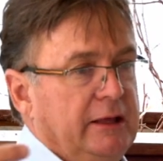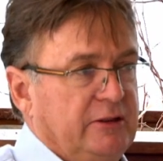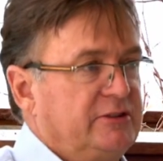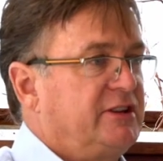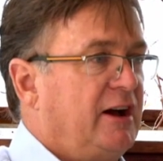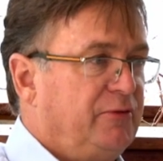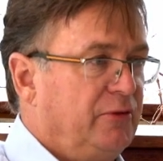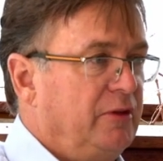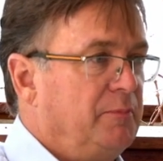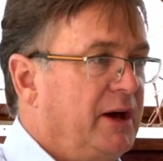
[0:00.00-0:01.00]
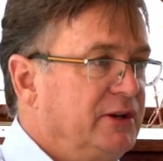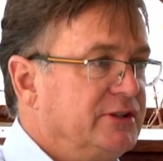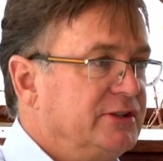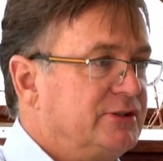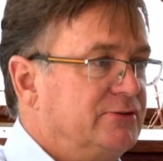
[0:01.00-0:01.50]
It's tough for the
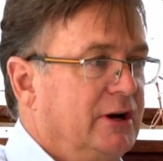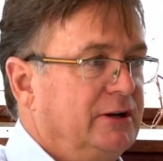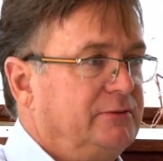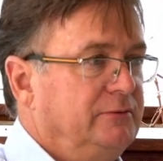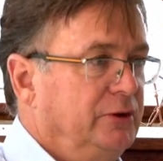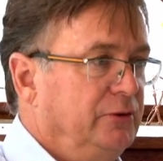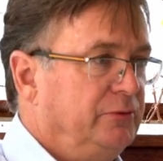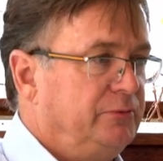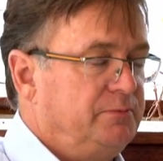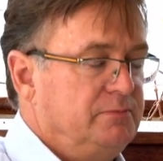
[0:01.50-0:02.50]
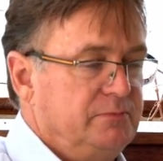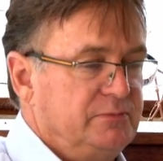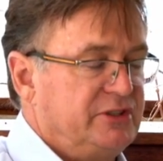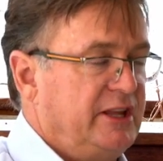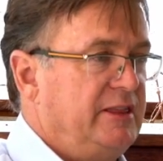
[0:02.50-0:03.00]
punters, right? Who've
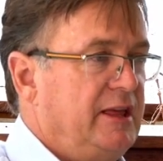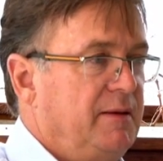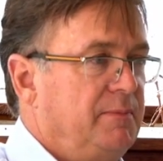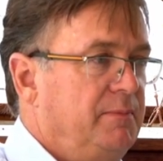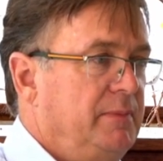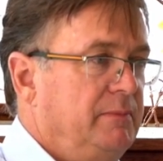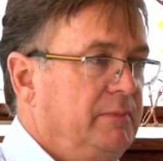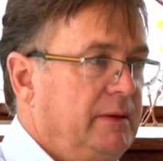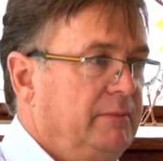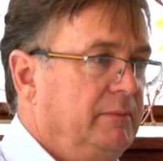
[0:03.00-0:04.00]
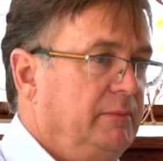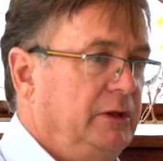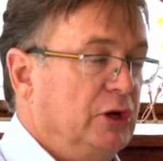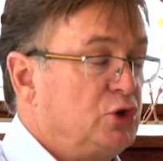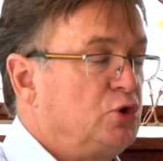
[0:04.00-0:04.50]
seen their,
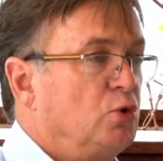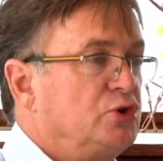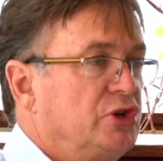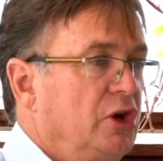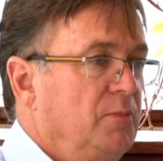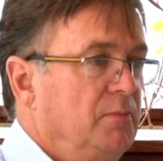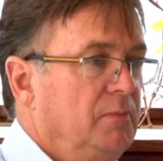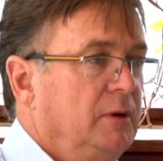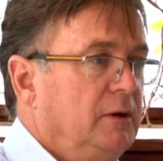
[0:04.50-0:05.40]
you know, short-term